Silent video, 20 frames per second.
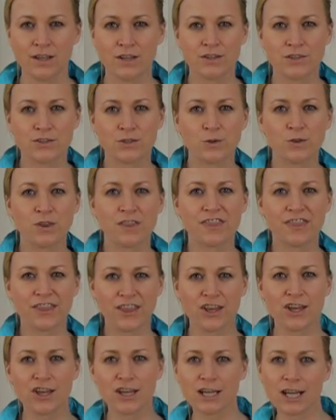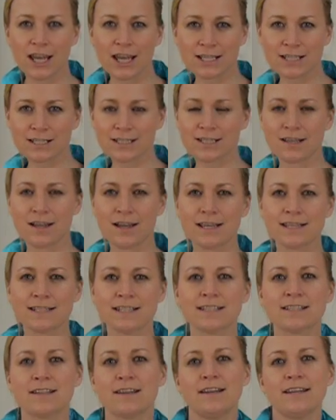So the third exercise
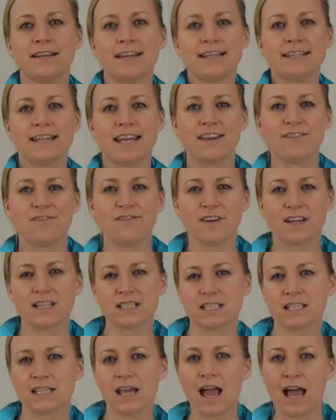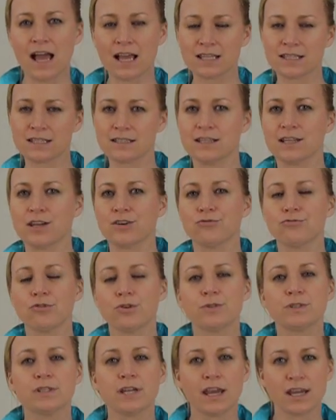is going to get a fantastic
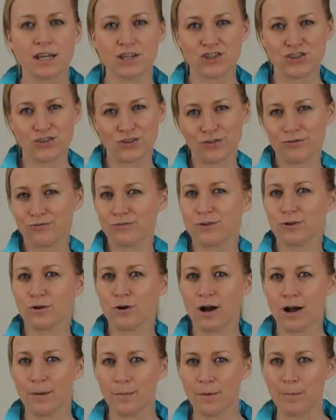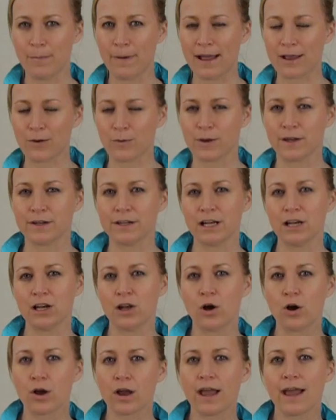rotation through your upper back. We're going to
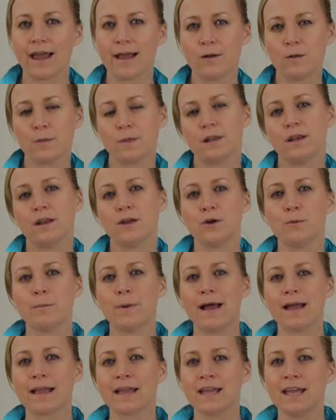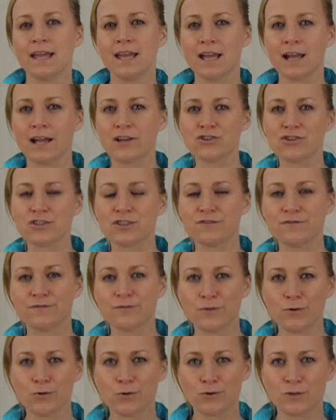lock out the low back and just
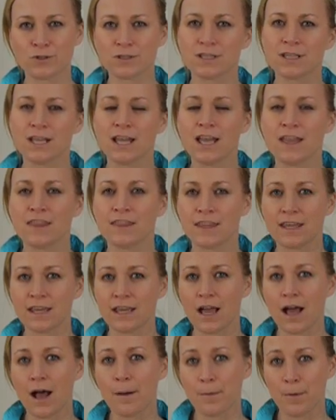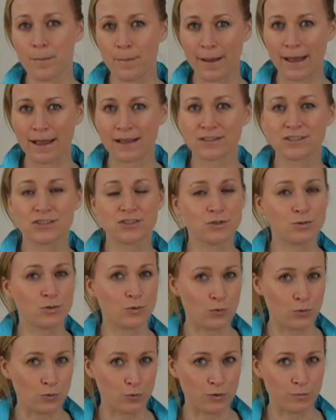force the upper back to do
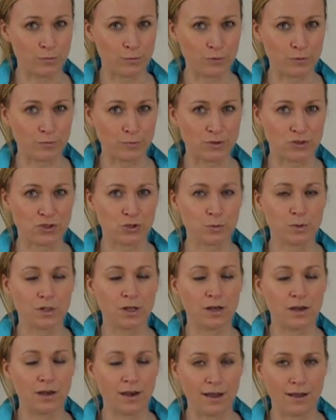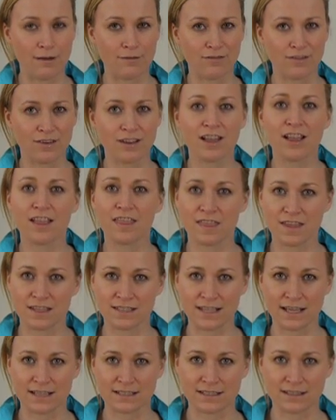all the movement. You will love
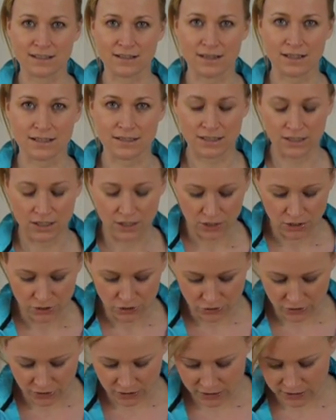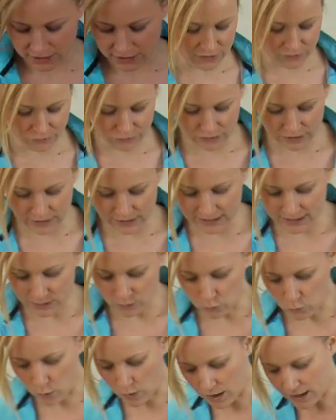this exercise. You're going to a really
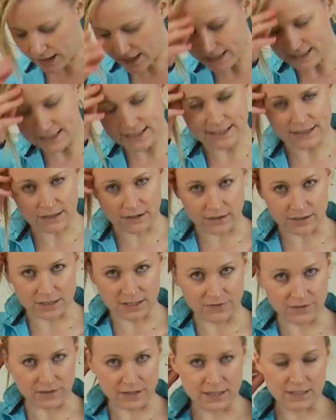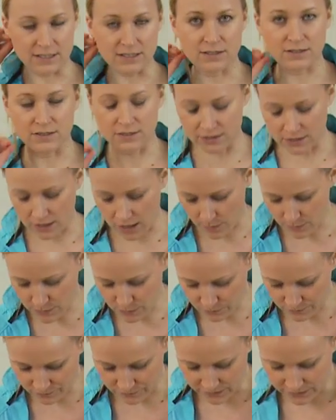wide stance for this. So start with
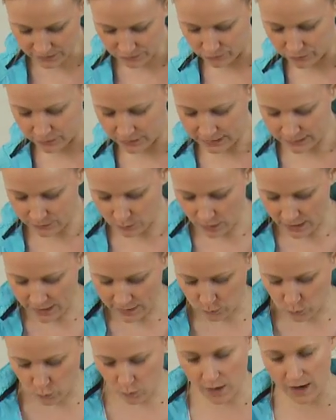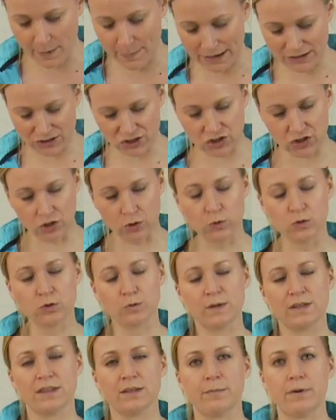your feet really wide, about shoulder
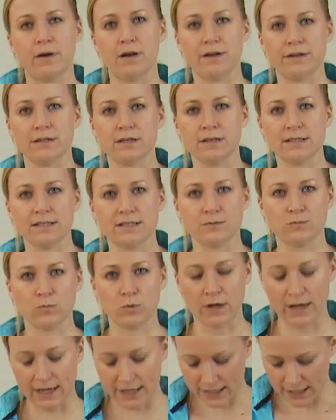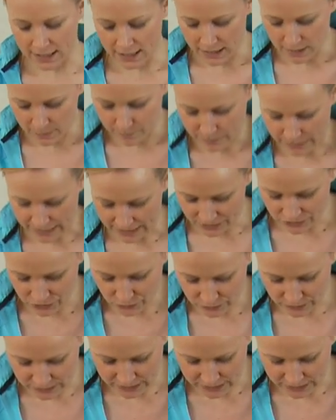width apart, nice and wide. Bend your